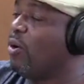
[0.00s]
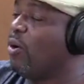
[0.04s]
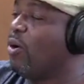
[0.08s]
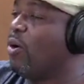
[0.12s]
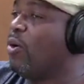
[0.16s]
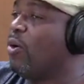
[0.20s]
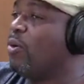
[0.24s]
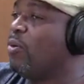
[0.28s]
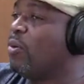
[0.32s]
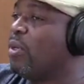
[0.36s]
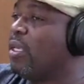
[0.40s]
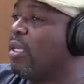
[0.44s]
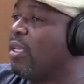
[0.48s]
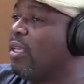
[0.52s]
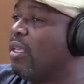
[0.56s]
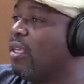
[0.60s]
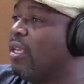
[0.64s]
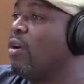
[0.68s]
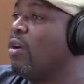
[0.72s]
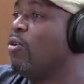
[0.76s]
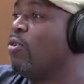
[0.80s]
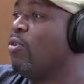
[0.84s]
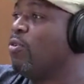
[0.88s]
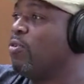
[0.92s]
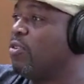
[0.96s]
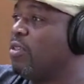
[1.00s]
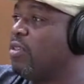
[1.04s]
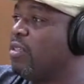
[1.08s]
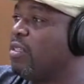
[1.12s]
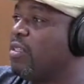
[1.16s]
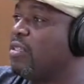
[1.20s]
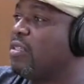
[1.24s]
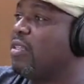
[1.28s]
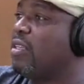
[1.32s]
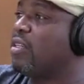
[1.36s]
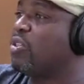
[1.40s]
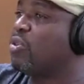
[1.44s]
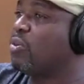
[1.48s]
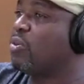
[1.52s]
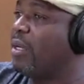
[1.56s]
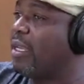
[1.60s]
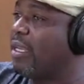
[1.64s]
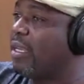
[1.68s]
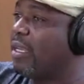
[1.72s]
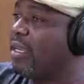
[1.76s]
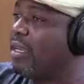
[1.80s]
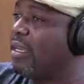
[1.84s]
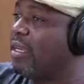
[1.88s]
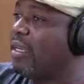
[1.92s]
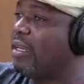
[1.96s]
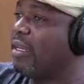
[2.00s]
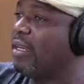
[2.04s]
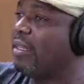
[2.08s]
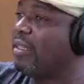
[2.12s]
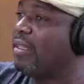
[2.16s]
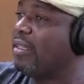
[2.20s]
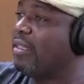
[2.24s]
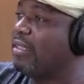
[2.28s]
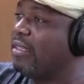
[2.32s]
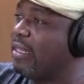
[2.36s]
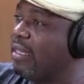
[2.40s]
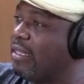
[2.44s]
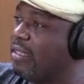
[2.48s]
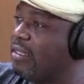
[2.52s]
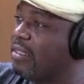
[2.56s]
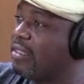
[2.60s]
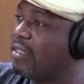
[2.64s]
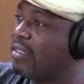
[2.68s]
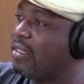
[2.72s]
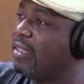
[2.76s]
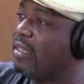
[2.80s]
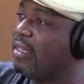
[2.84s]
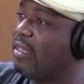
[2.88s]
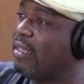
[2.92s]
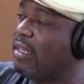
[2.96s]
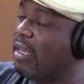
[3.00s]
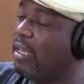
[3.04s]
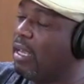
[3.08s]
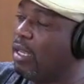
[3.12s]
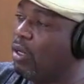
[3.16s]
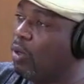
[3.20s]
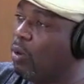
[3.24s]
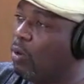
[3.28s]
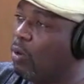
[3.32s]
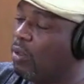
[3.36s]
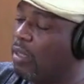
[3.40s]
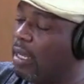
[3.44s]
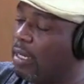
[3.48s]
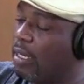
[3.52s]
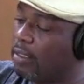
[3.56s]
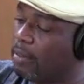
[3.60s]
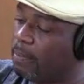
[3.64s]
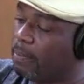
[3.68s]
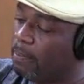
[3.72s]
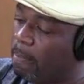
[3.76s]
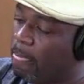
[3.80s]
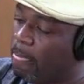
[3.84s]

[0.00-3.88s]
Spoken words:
all we hear of is the twerking, the dancing, and all that.